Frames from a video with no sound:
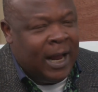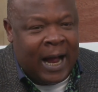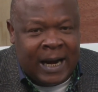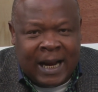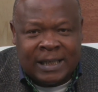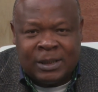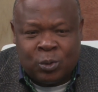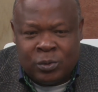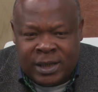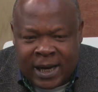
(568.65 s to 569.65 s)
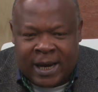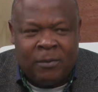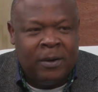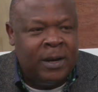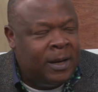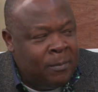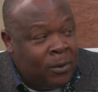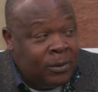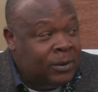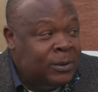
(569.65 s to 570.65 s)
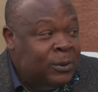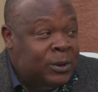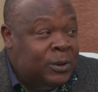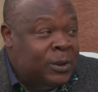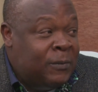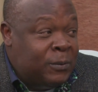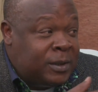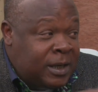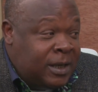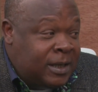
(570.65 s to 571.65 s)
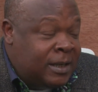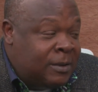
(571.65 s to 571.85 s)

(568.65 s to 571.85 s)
And as today, if you see